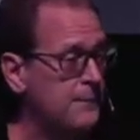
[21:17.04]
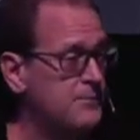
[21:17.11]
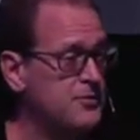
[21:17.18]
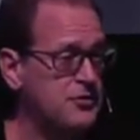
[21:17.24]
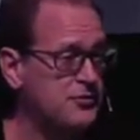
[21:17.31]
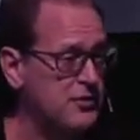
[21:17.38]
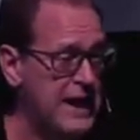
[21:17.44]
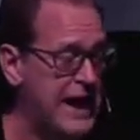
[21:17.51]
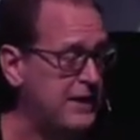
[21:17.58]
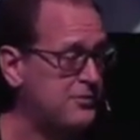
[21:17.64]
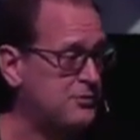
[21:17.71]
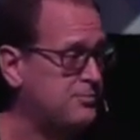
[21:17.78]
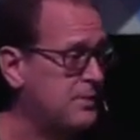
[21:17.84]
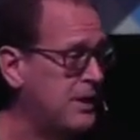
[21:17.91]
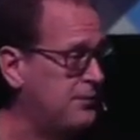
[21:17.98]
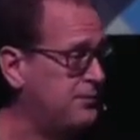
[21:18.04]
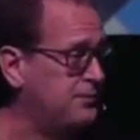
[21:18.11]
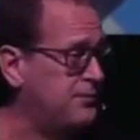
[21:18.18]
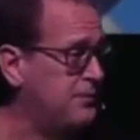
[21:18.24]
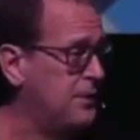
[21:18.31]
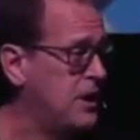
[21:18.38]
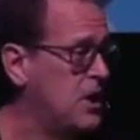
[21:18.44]
just last
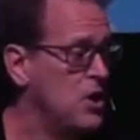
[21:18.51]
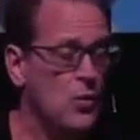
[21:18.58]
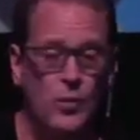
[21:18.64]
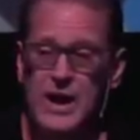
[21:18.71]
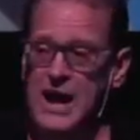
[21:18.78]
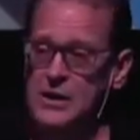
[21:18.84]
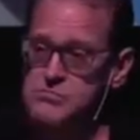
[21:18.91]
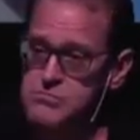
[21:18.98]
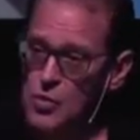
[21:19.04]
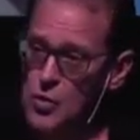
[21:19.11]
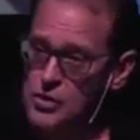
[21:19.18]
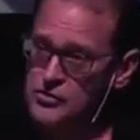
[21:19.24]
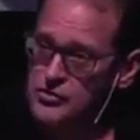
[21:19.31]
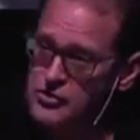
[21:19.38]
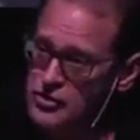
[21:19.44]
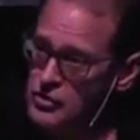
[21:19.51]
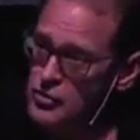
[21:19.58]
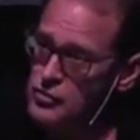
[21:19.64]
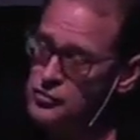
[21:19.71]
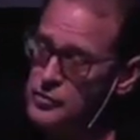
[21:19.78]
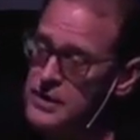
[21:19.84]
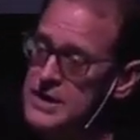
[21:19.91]
month, we had more
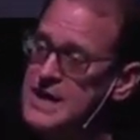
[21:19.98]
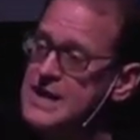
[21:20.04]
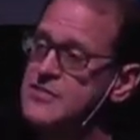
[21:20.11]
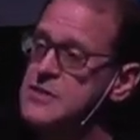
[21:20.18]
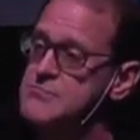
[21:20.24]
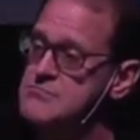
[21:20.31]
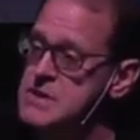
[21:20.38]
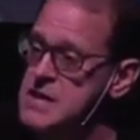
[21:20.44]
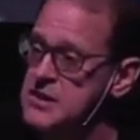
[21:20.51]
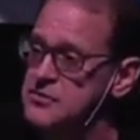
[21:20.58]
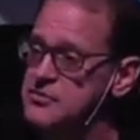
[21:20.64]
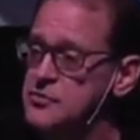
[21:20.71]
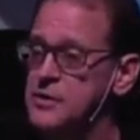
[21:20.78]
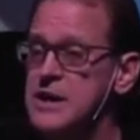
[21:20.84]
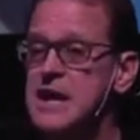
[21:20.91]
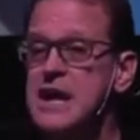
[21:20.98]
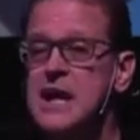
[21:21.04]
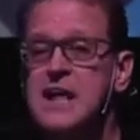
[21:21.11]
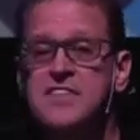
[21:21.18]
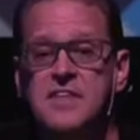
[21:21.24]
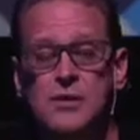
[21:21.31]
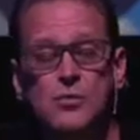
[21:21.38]
children in the ministry
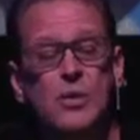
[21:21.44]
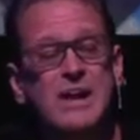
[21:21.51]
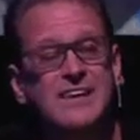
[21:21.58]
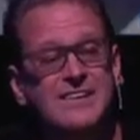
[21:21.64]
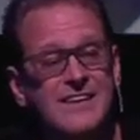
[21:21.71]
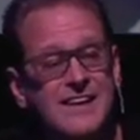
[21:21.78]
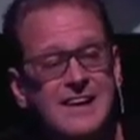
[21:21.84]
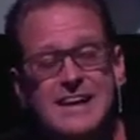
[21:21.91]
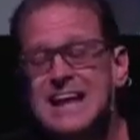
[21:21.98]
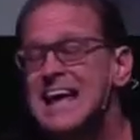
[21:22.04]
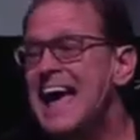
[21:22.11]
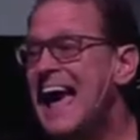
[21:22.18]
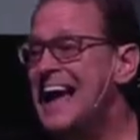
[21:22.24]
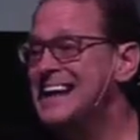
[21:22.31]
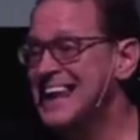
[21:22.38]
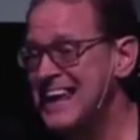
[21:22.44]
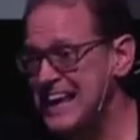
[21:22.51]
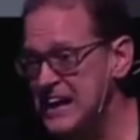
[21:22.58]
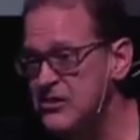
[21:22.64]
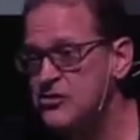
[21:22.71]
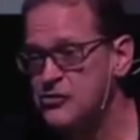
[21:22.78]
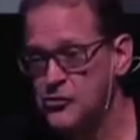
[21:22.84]
than we did at
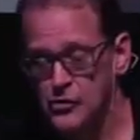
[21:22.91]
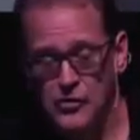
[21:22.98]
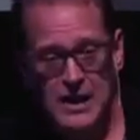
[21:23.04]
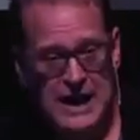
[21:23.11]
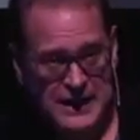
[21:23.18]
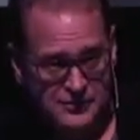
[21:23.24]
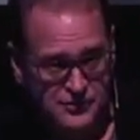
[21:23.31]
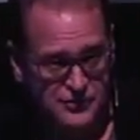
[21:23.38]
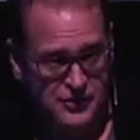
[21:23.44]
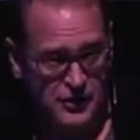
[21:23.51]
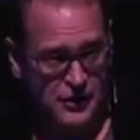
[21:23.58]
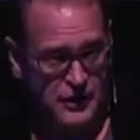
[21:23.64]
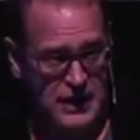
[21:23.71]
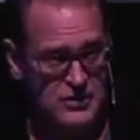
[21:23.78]
Easter last year.